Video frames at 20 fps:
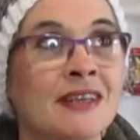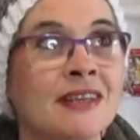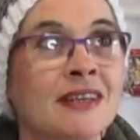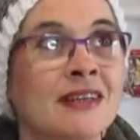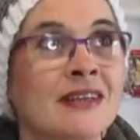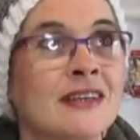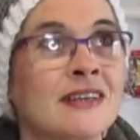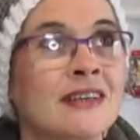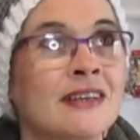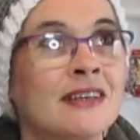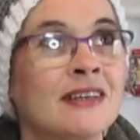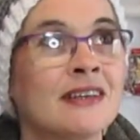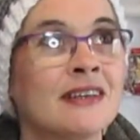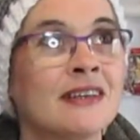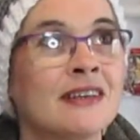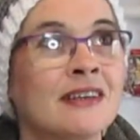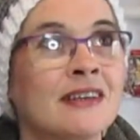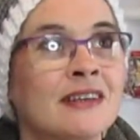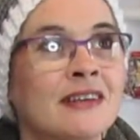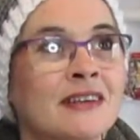Right
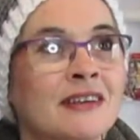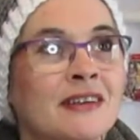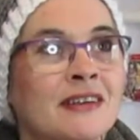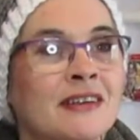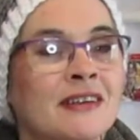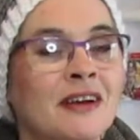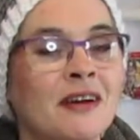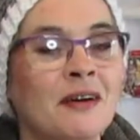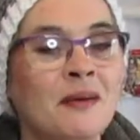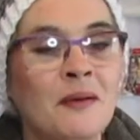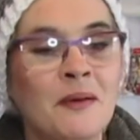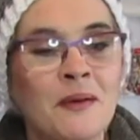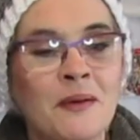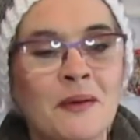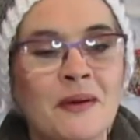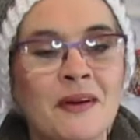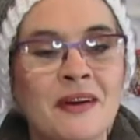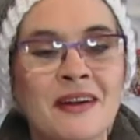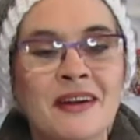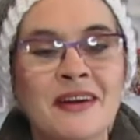here.
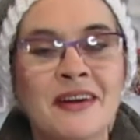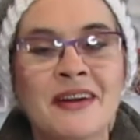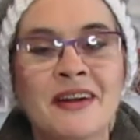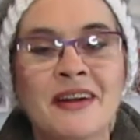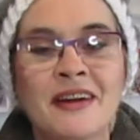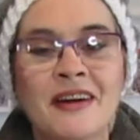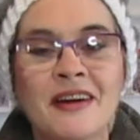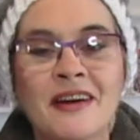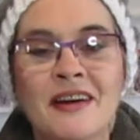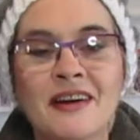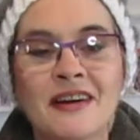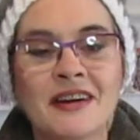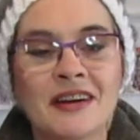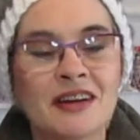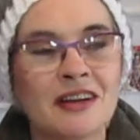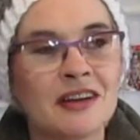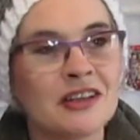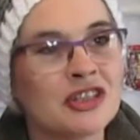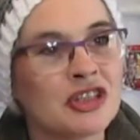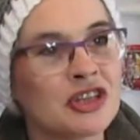Oh,
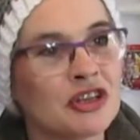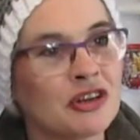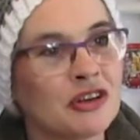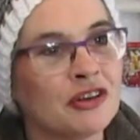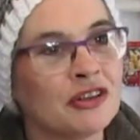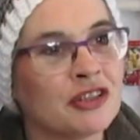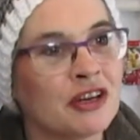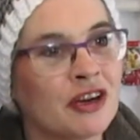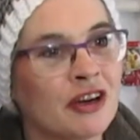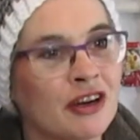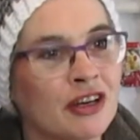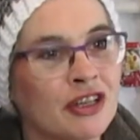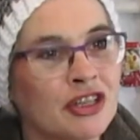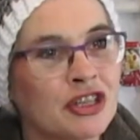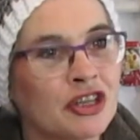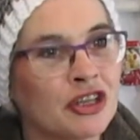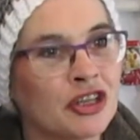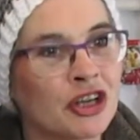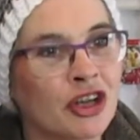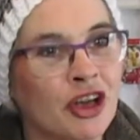is your, er, aren't
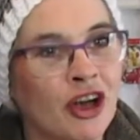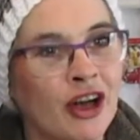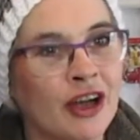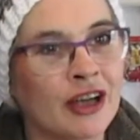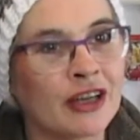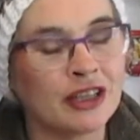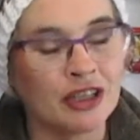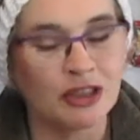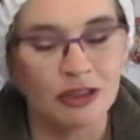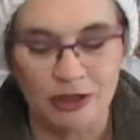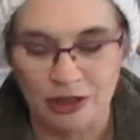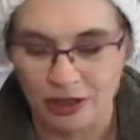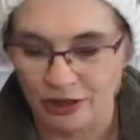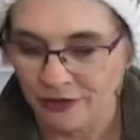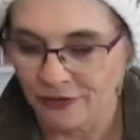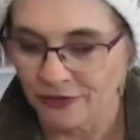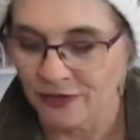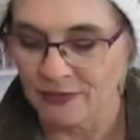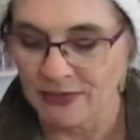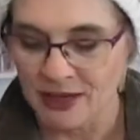you gonna
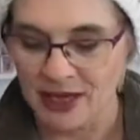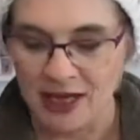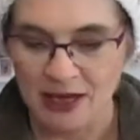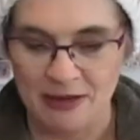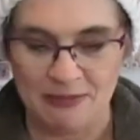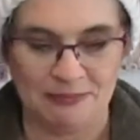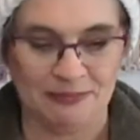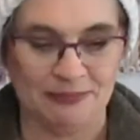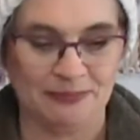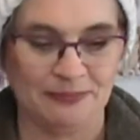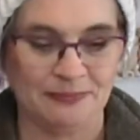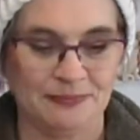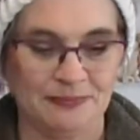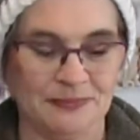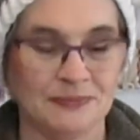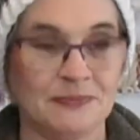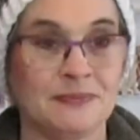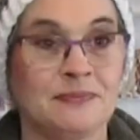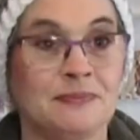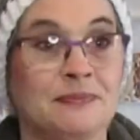cock-a-doodle-doo for me?
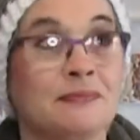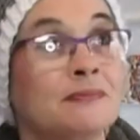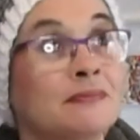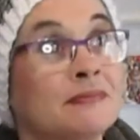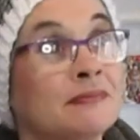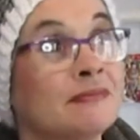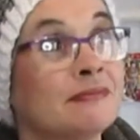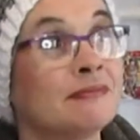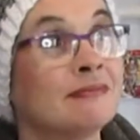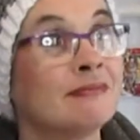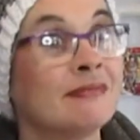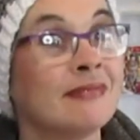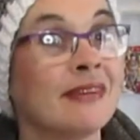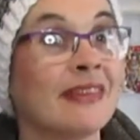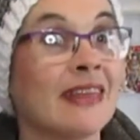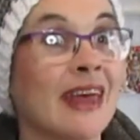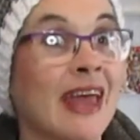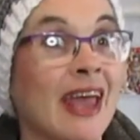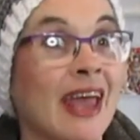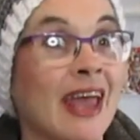Cock-a-doodle-doo.
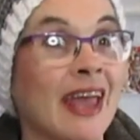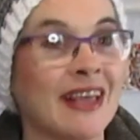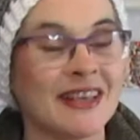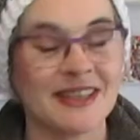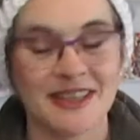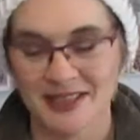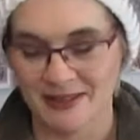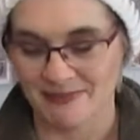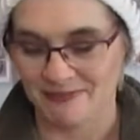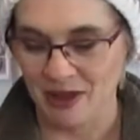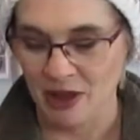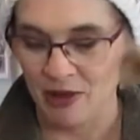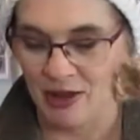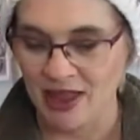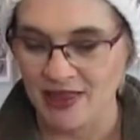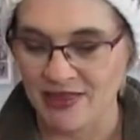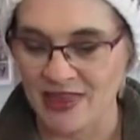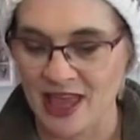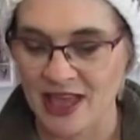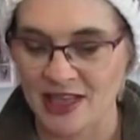Thanks.
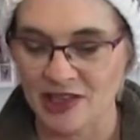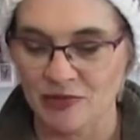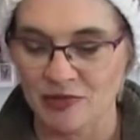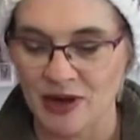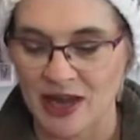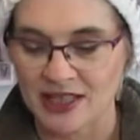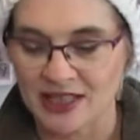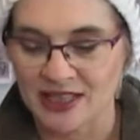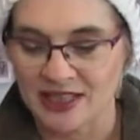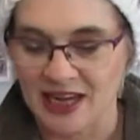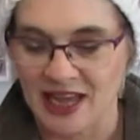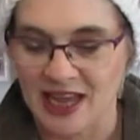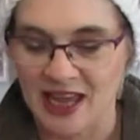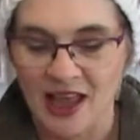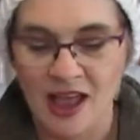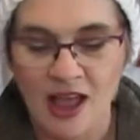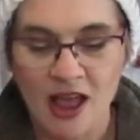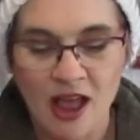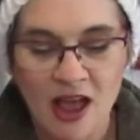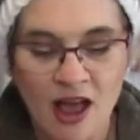Okay, thanks,
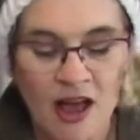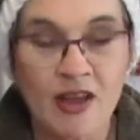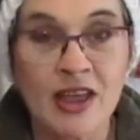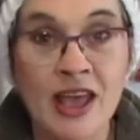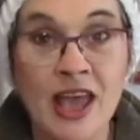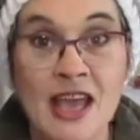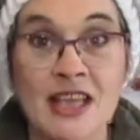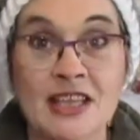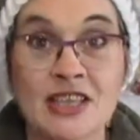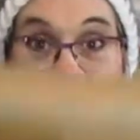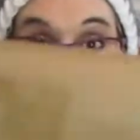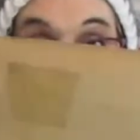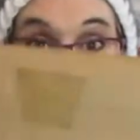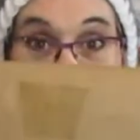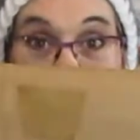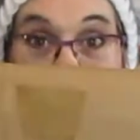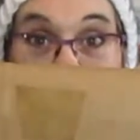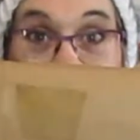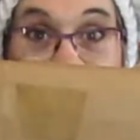Rusty. Okay, so